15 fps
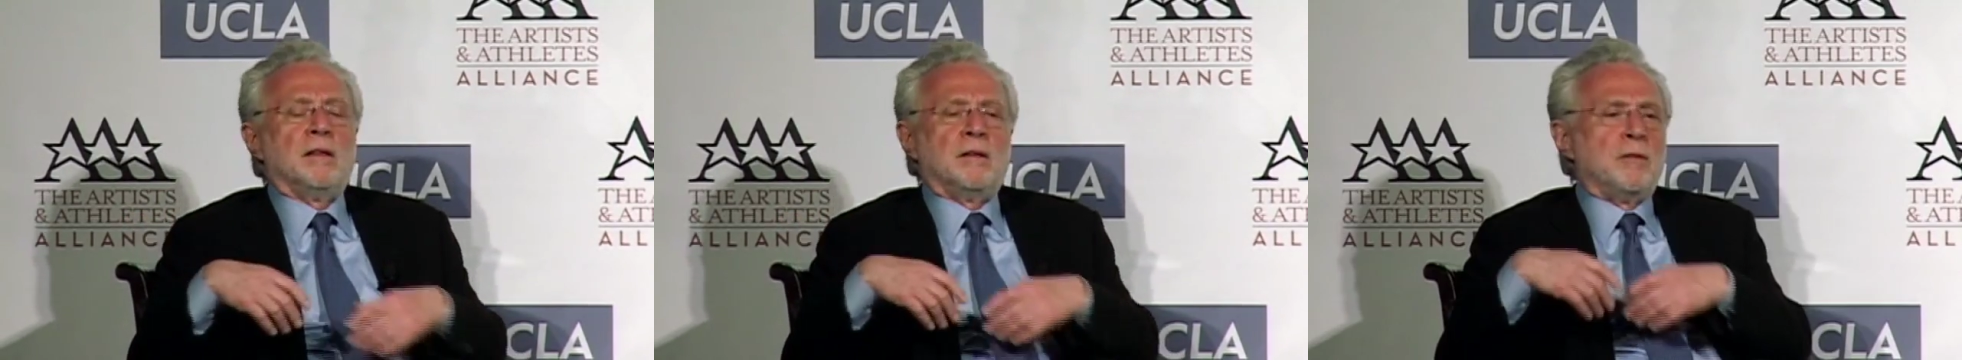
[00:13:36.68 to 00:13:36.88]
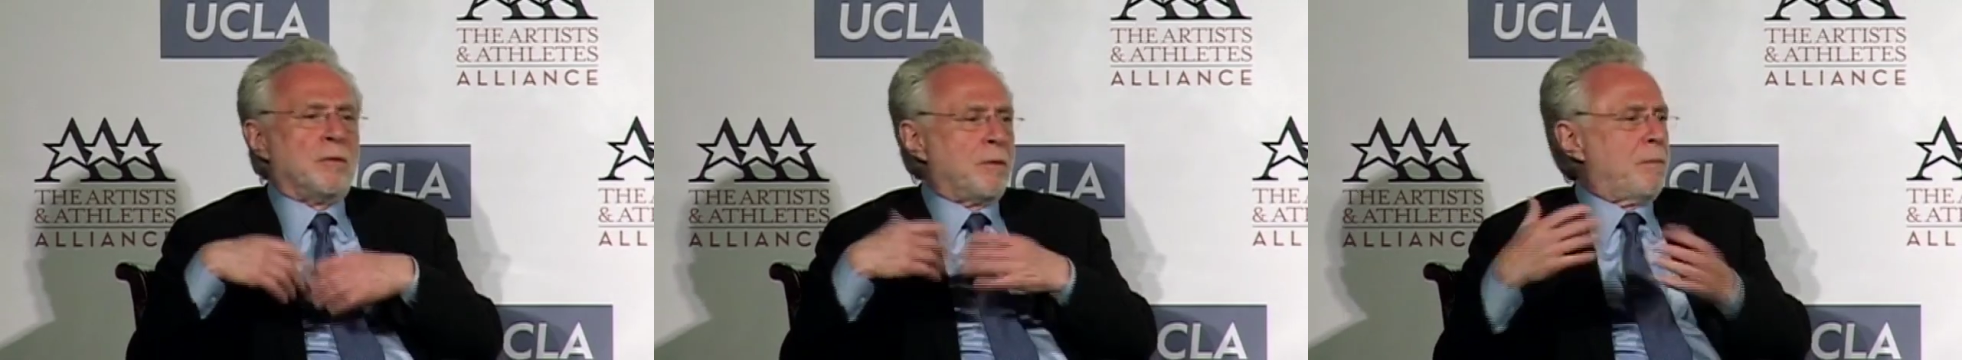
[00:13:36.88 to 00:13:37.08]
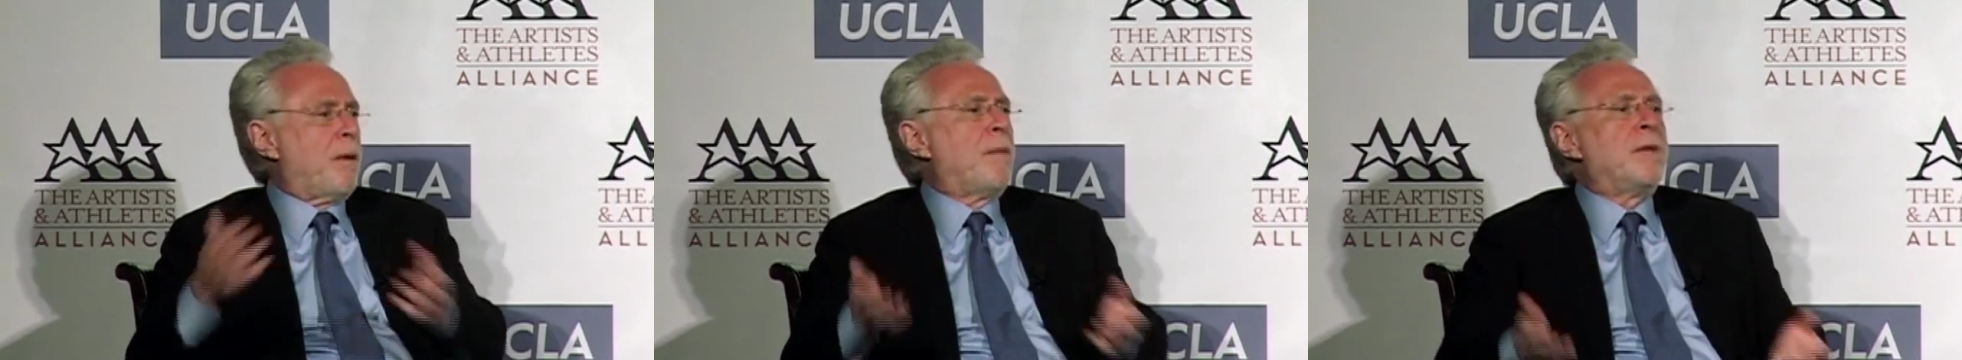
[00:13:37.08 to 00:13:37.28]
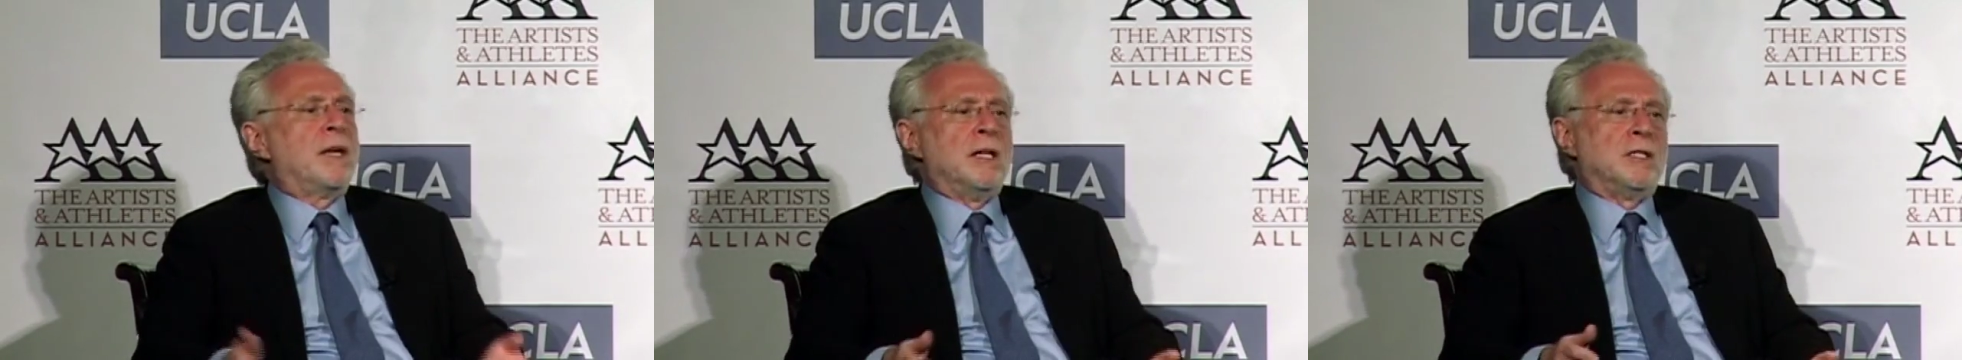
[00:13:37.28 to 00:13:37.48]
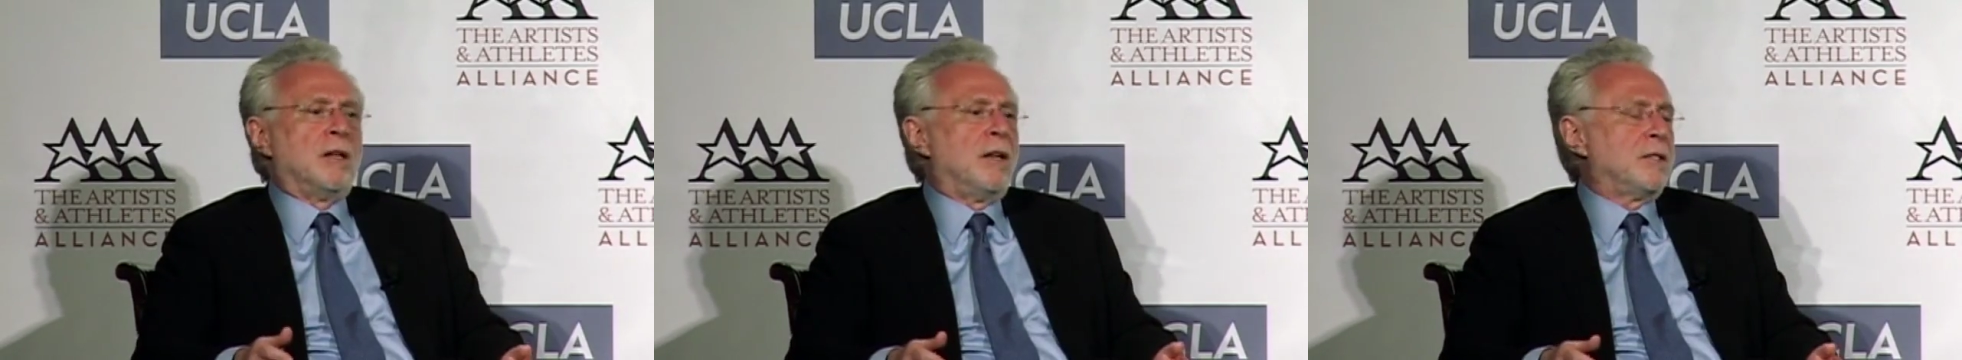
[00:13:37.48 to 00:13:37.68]
the
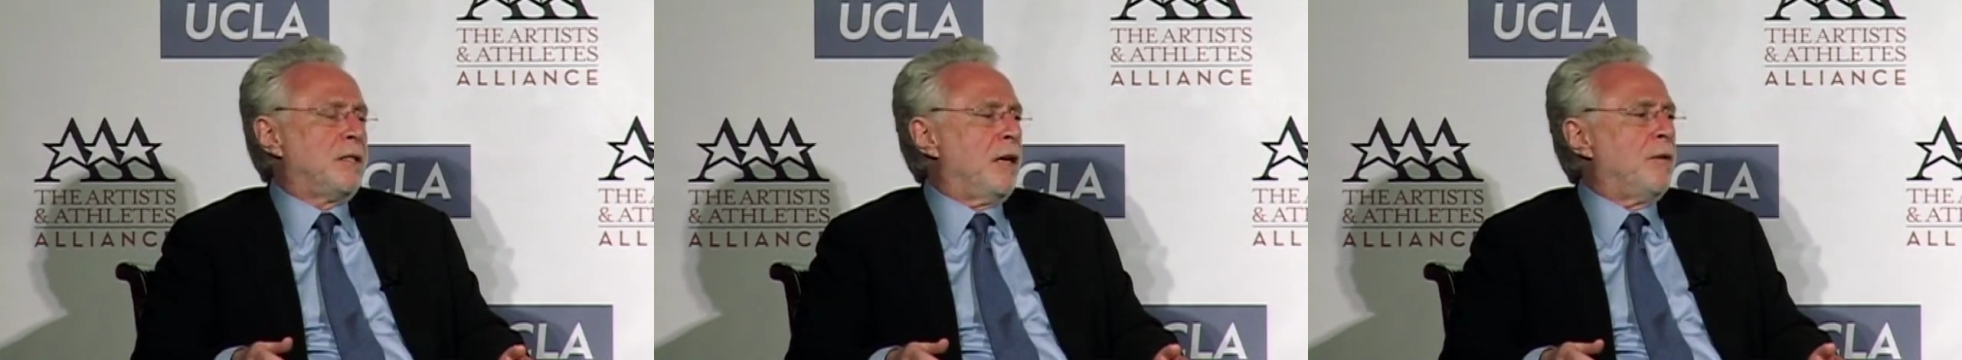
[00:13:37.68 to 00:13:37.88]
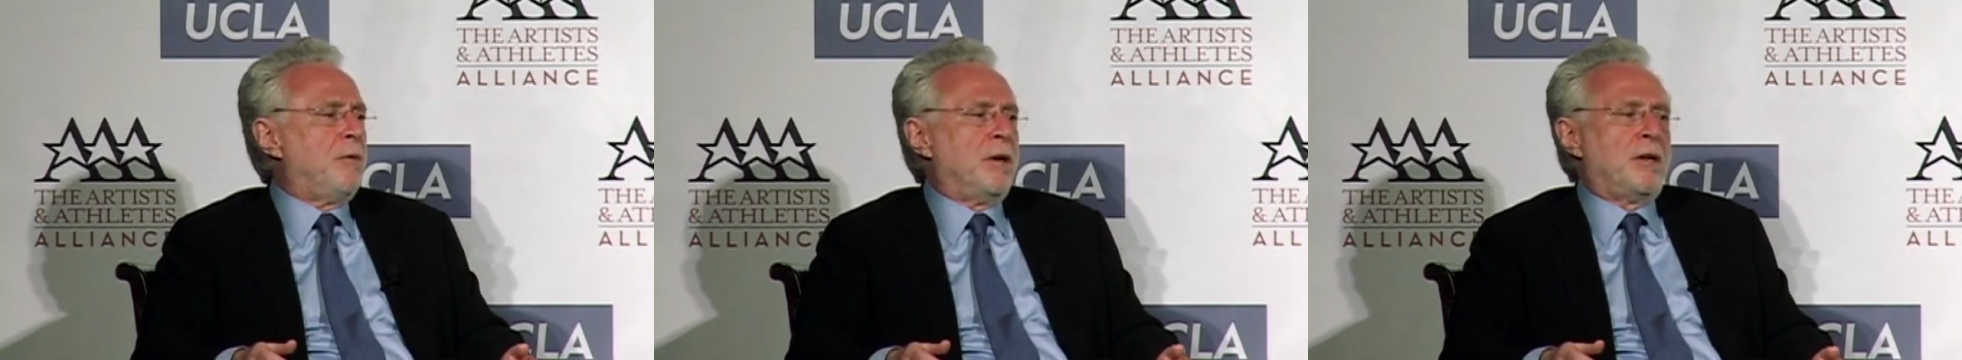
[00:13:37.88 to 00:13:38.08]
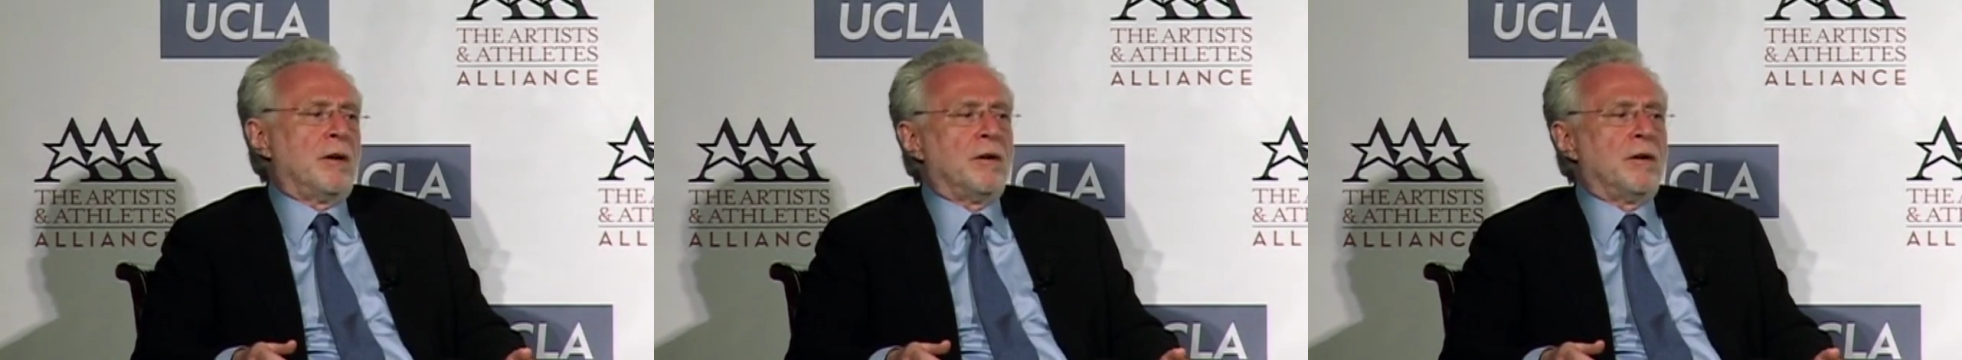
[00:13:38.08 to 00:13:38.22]
Republicans all say, well,